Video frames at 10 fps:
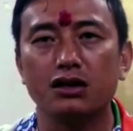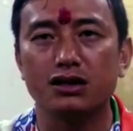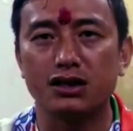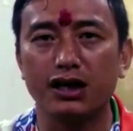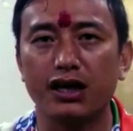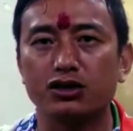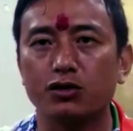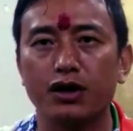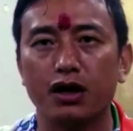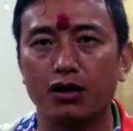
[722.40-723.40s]
The state has
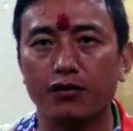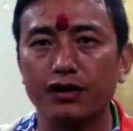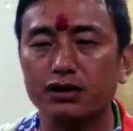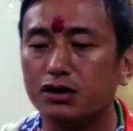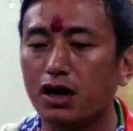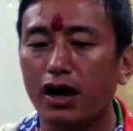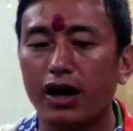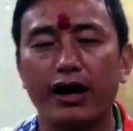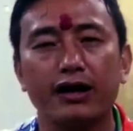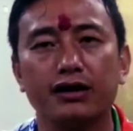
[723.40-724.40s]
to be convinced.
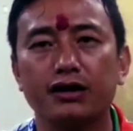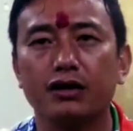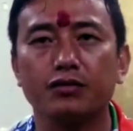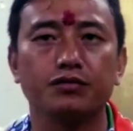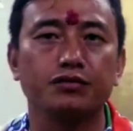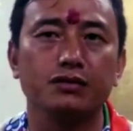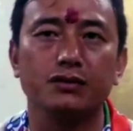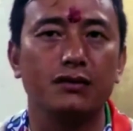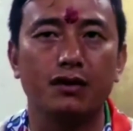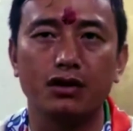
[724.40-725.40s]
And
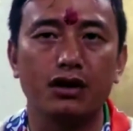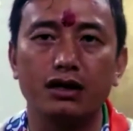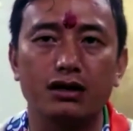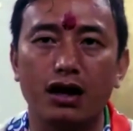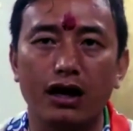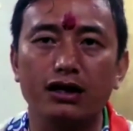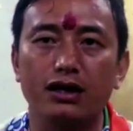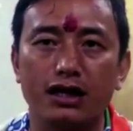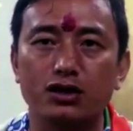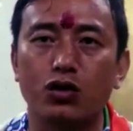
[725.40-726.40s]
I
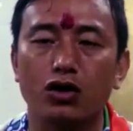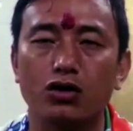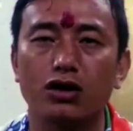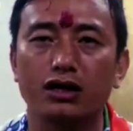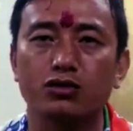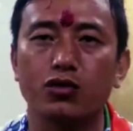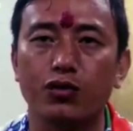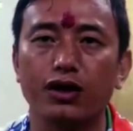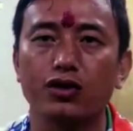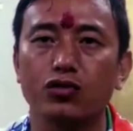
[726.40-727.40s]
think that's what
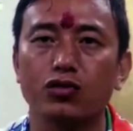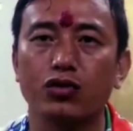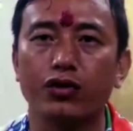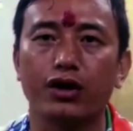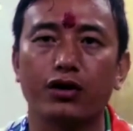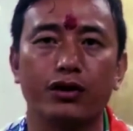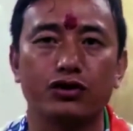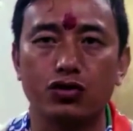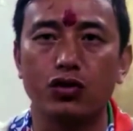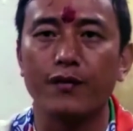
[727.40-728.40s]
we need to look into it.
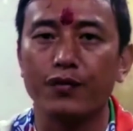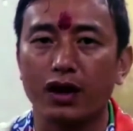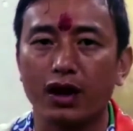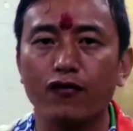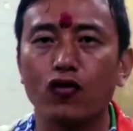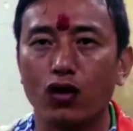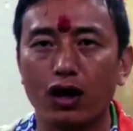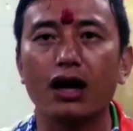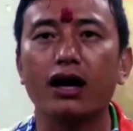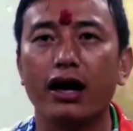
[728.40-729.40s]
So if
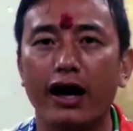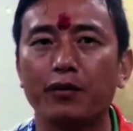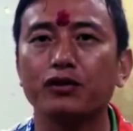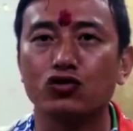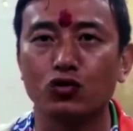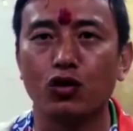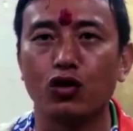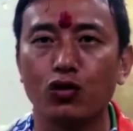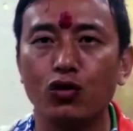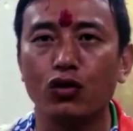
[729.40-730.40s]
Gorkha Land happens
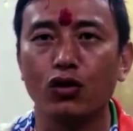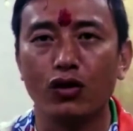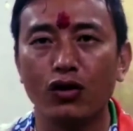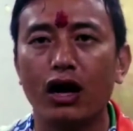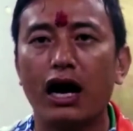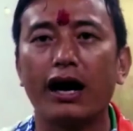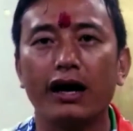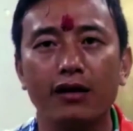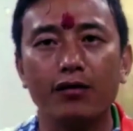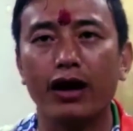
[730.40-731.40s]
tomorrow,
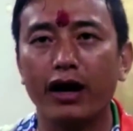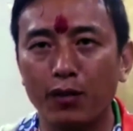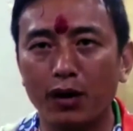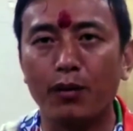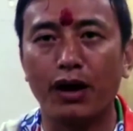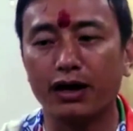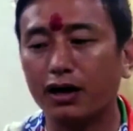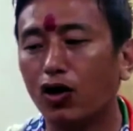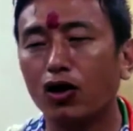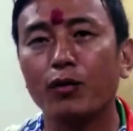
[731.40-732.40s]
I and my
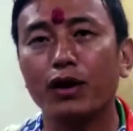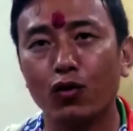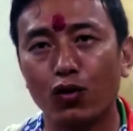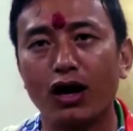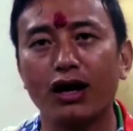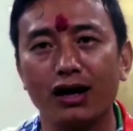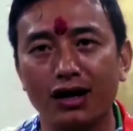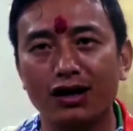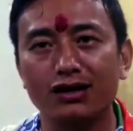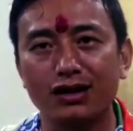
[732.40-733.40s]
party, a lot of my Gorkha
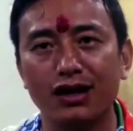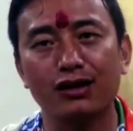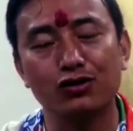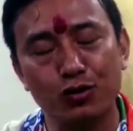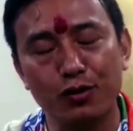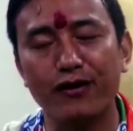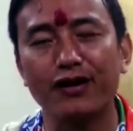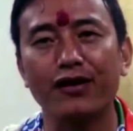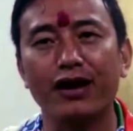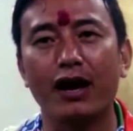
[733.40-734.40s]
leaders in the area, should be
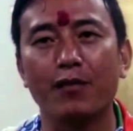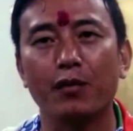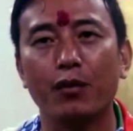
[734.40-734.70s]
very, very happy.